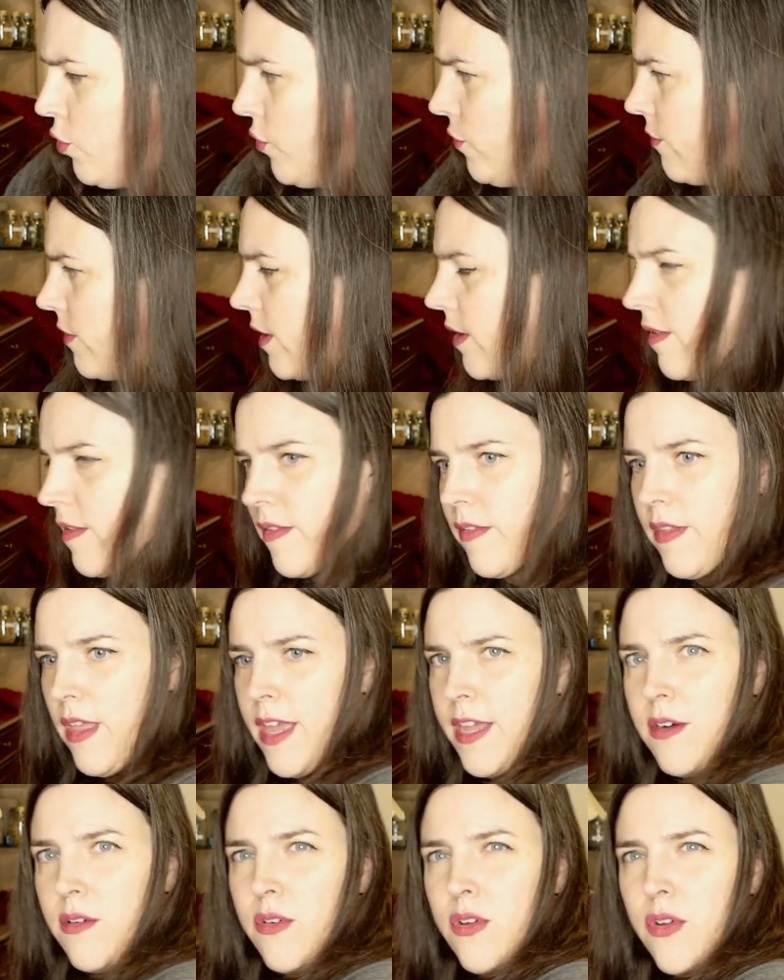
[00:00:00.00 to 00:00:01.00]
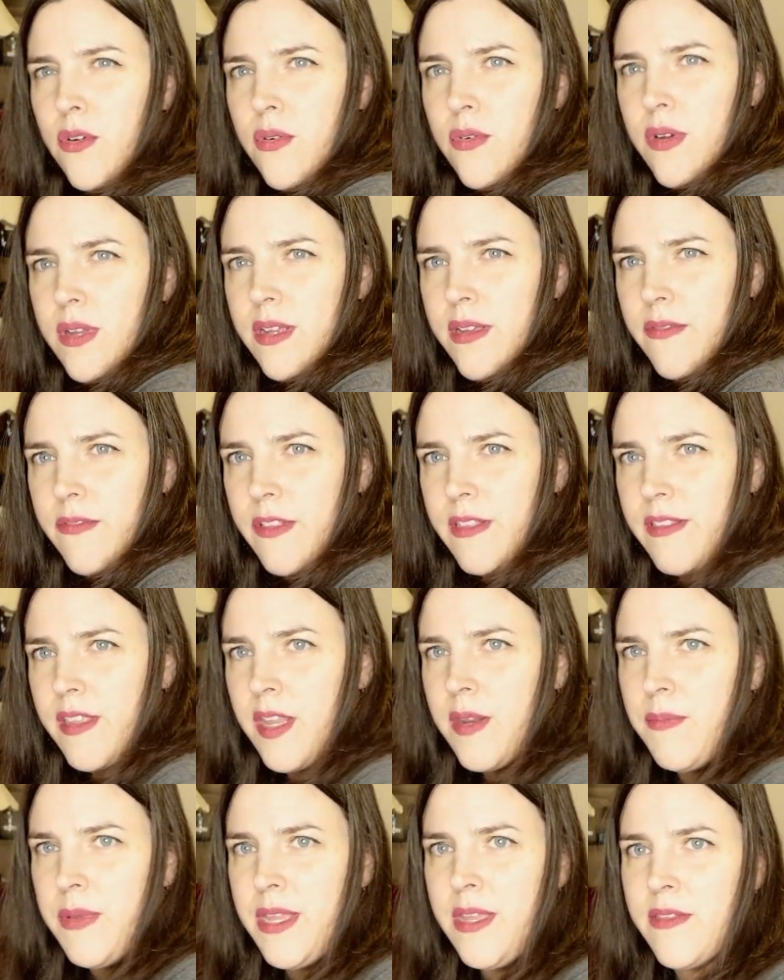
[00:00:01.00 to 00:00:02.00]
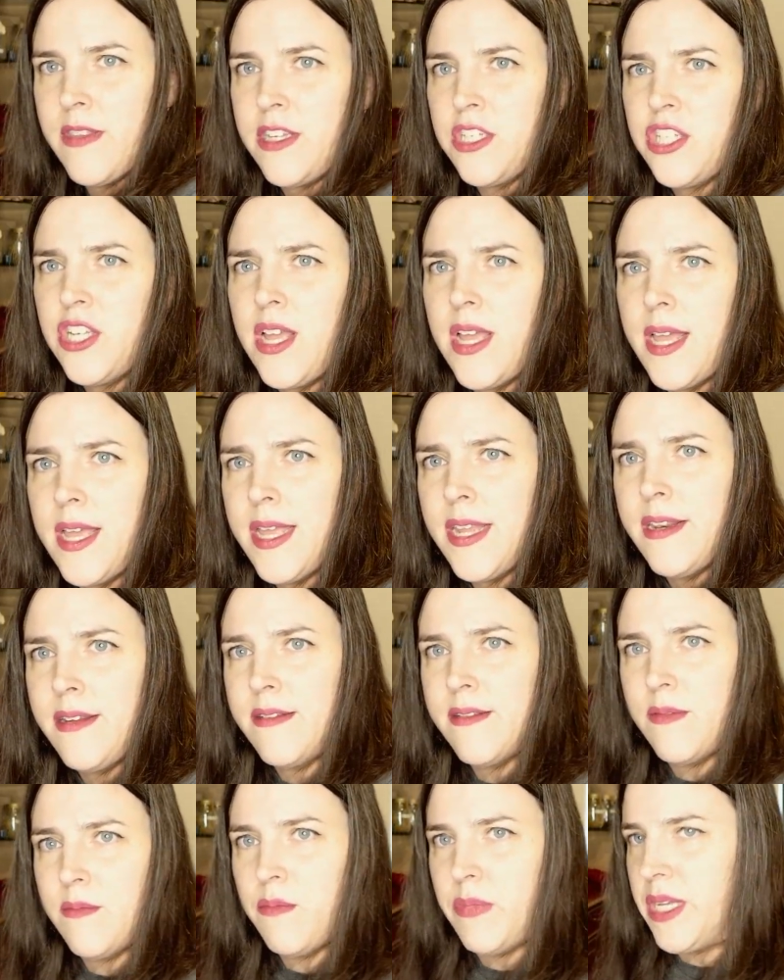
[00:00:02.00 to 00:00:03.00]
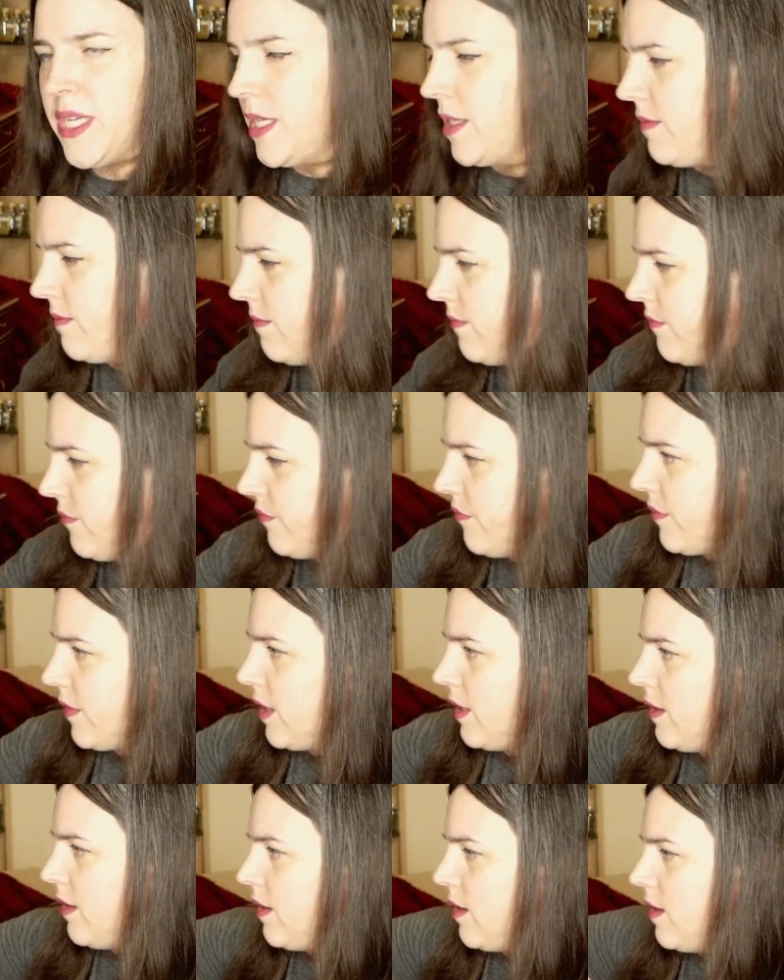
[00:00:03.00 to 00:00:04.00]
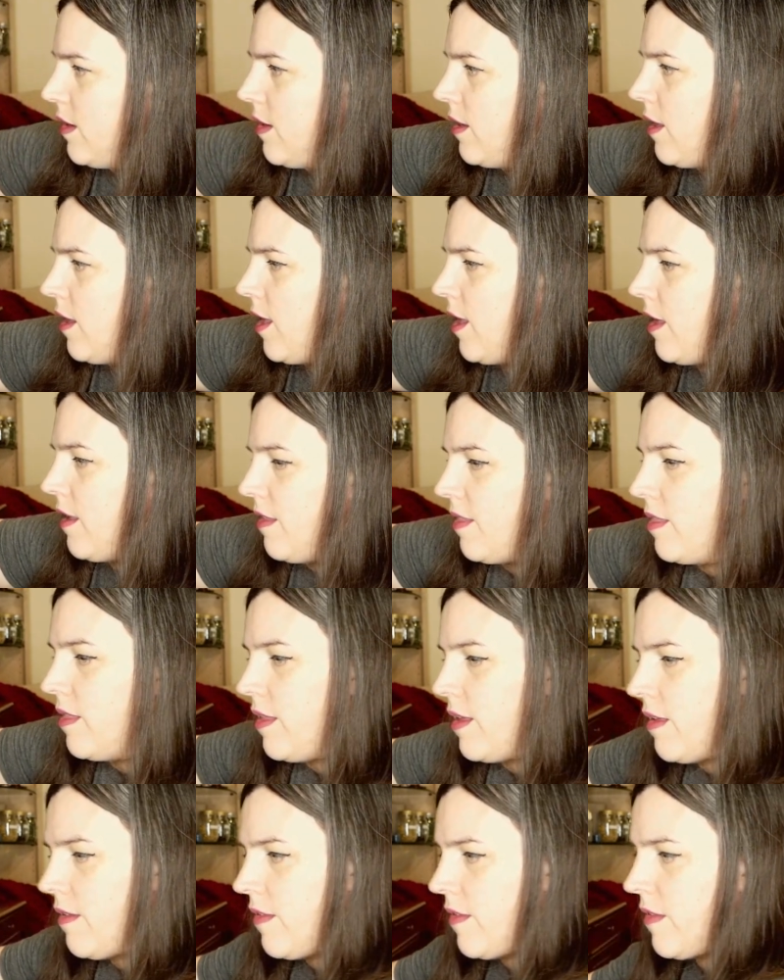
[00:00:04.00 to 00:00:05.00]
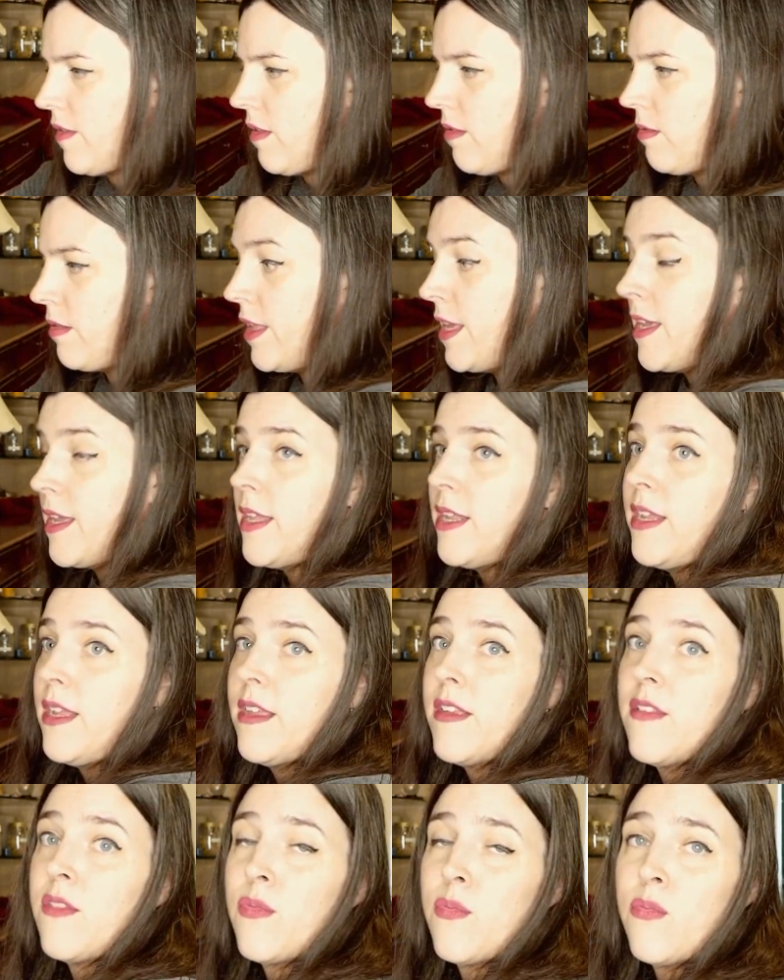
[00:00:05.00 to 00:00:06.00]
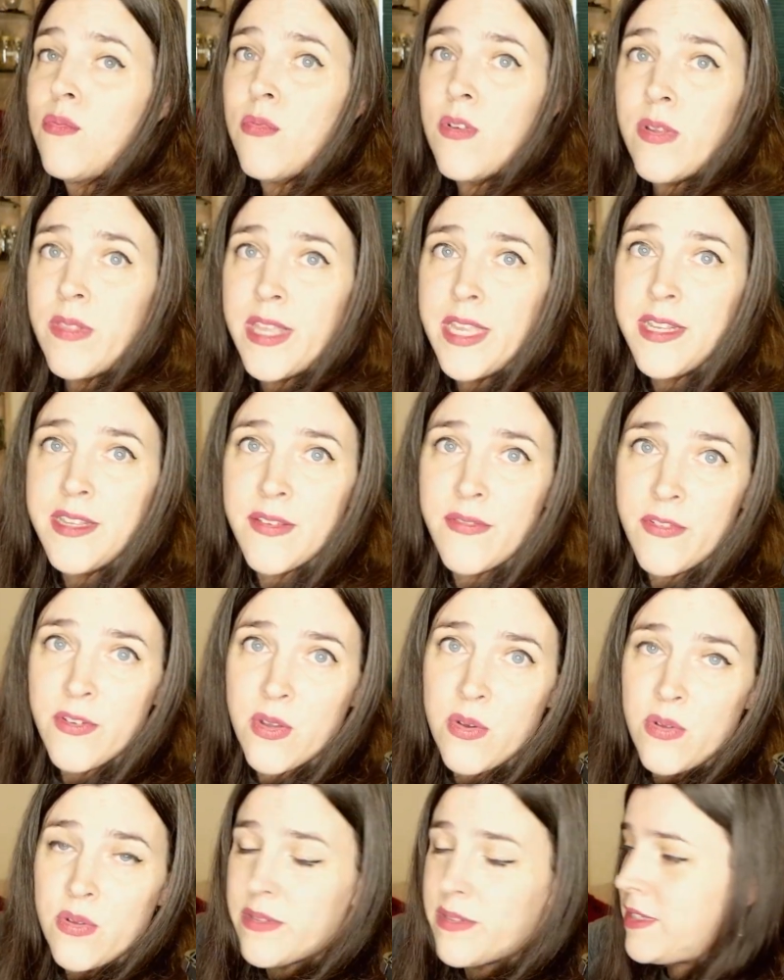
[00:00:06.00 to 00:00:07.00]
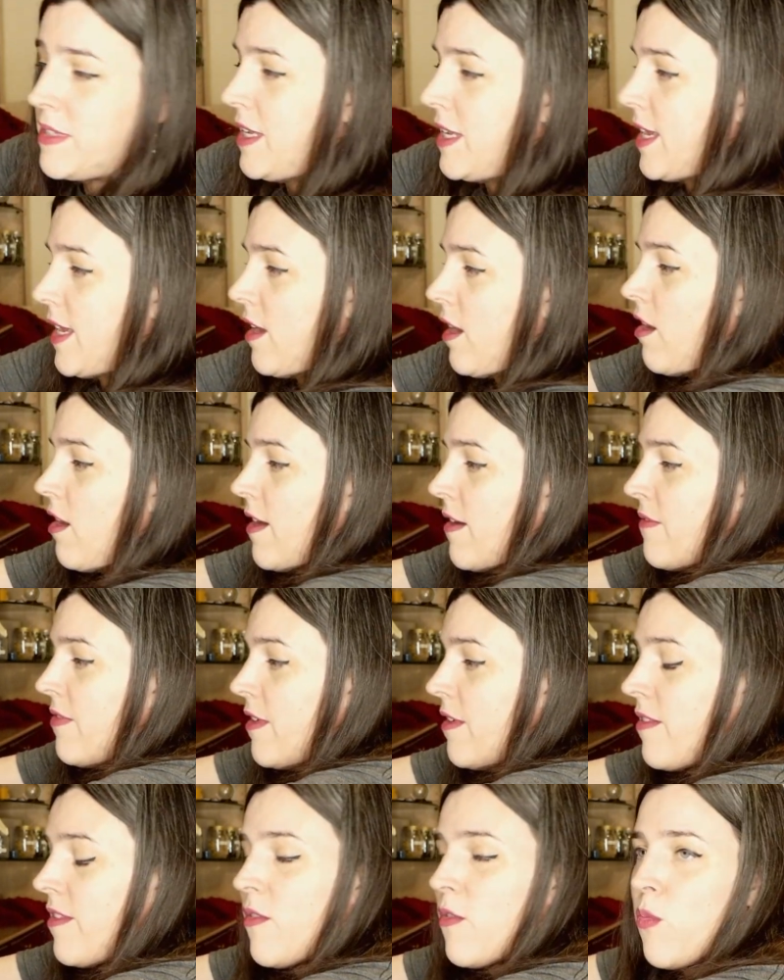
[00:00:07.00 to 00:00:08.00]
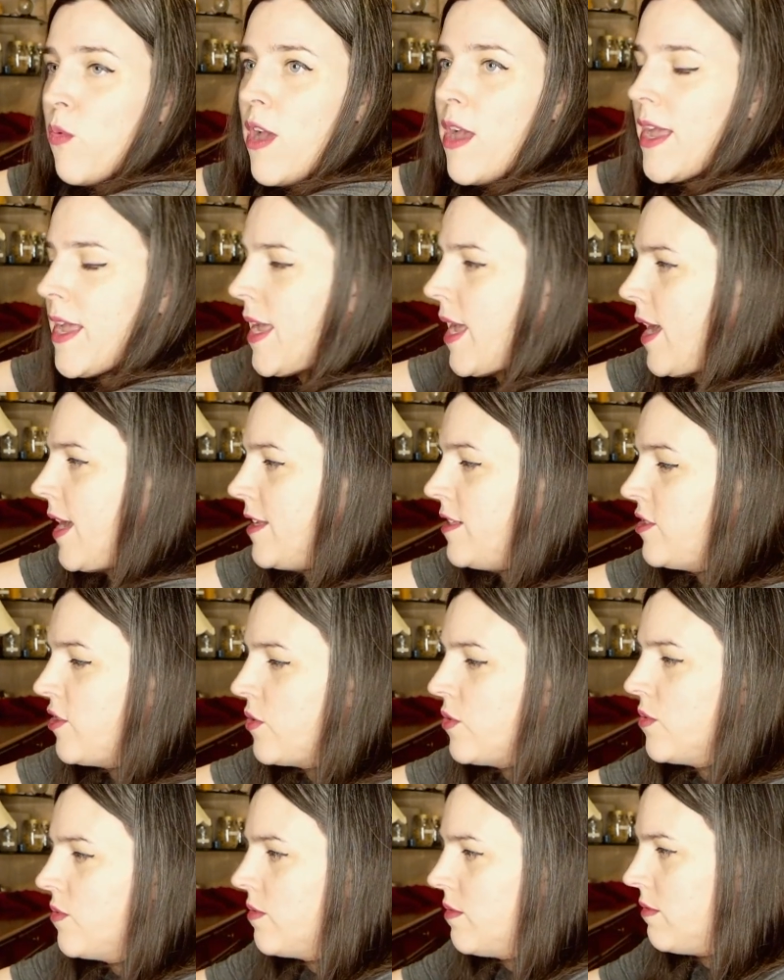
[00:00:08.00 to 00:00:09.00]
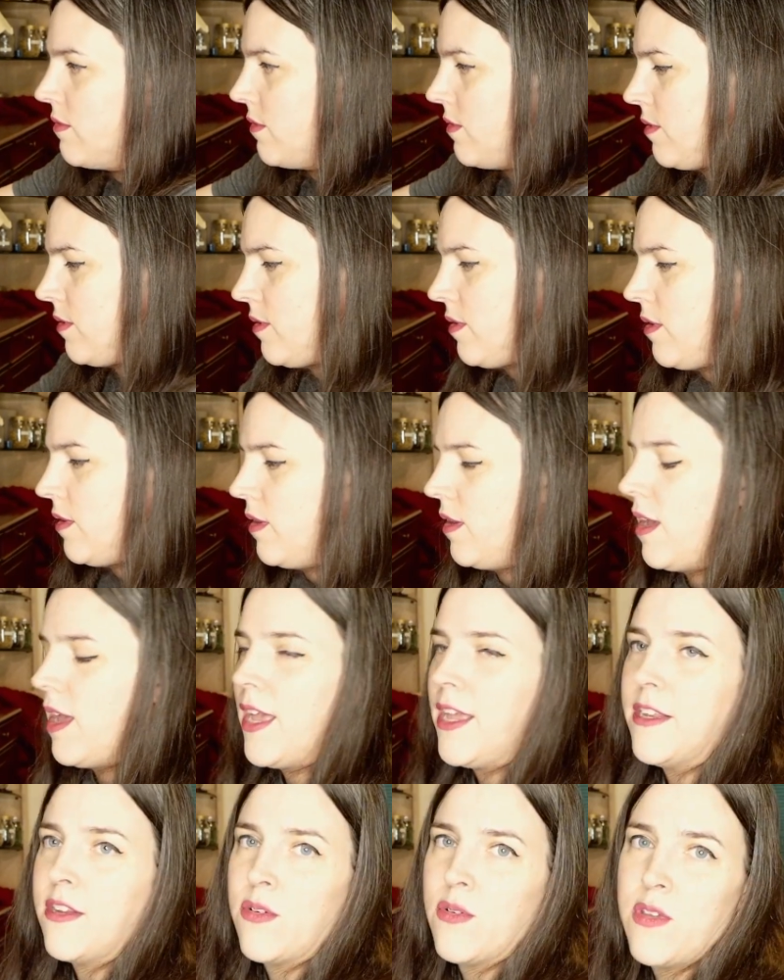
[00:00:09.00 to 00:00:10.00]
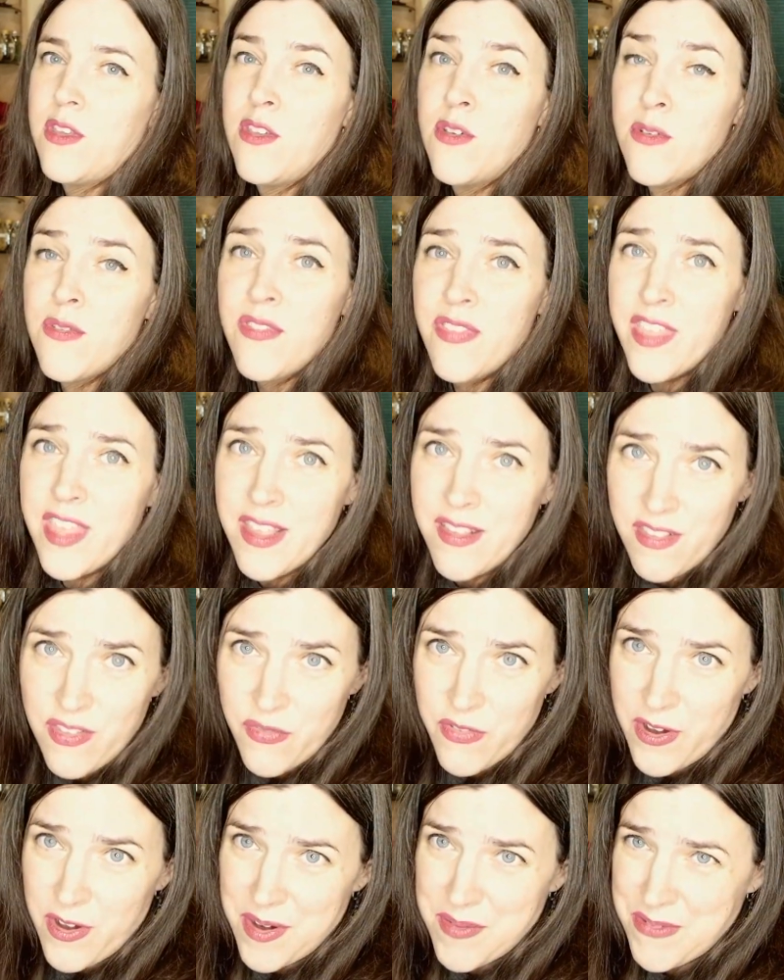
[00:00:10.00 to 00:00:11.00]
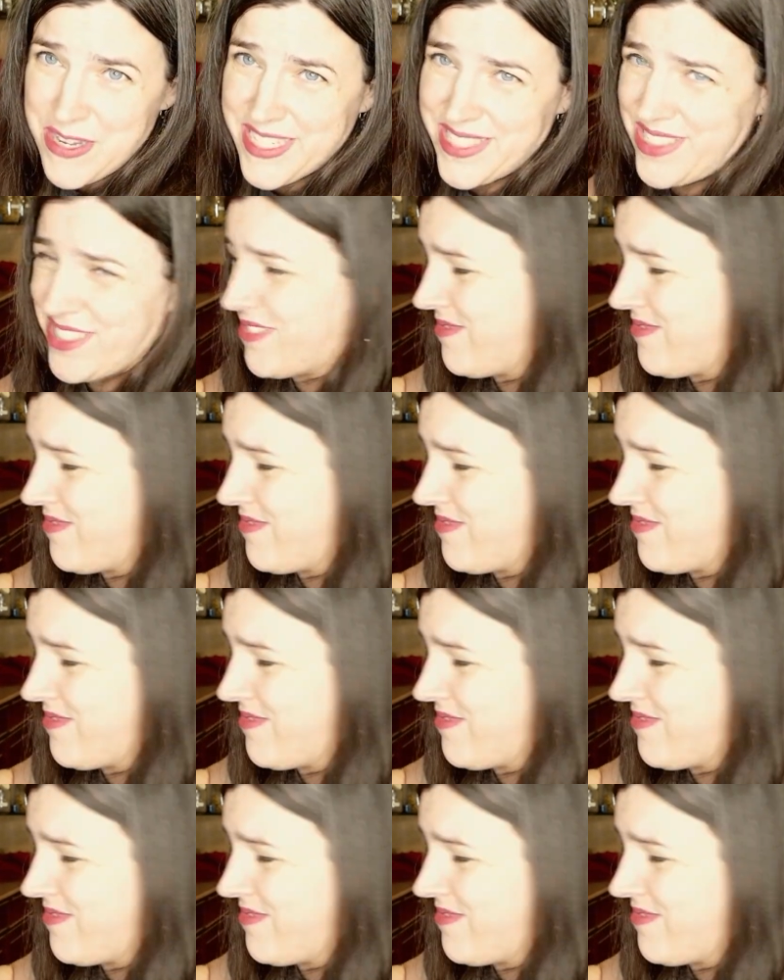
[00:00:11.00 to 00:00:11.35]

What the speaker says: this. I don't know if it's going to be in the shot, but this lid is really difficult to take off. This is why I don't use this very much,